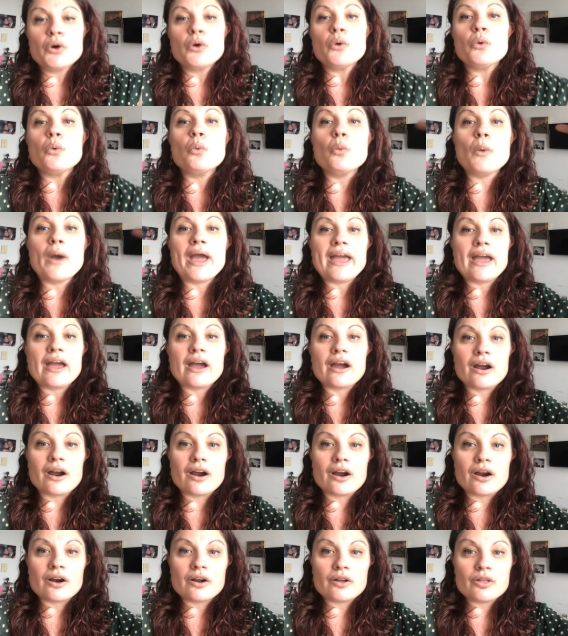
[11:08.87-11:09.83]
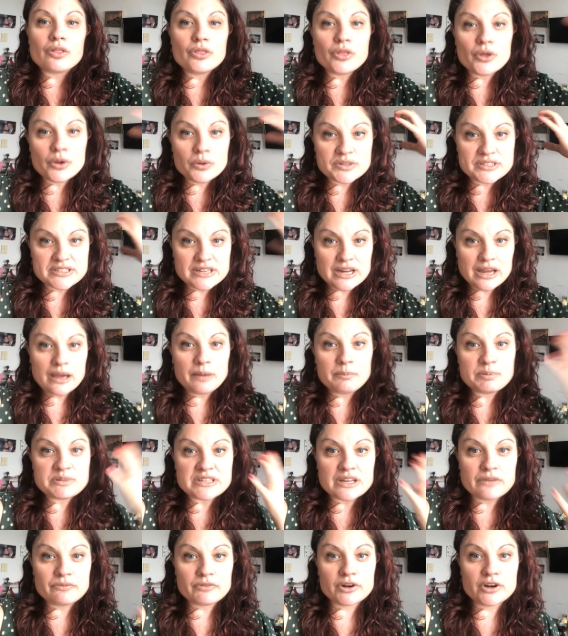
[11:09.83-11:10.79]
where those
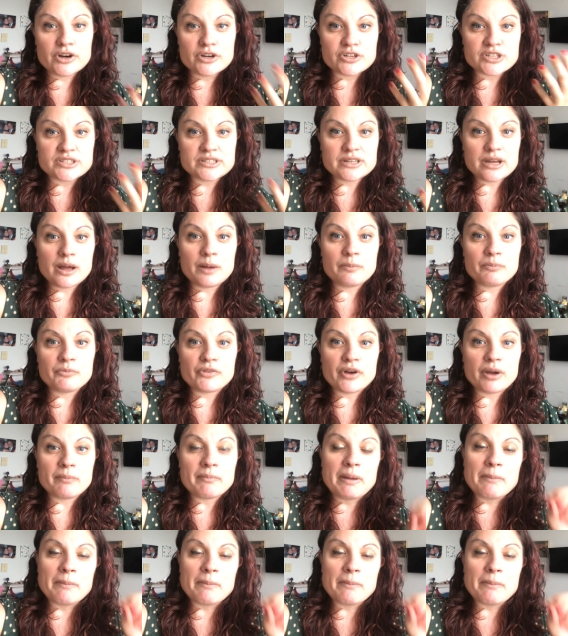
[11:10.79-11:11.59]
types of urges come from.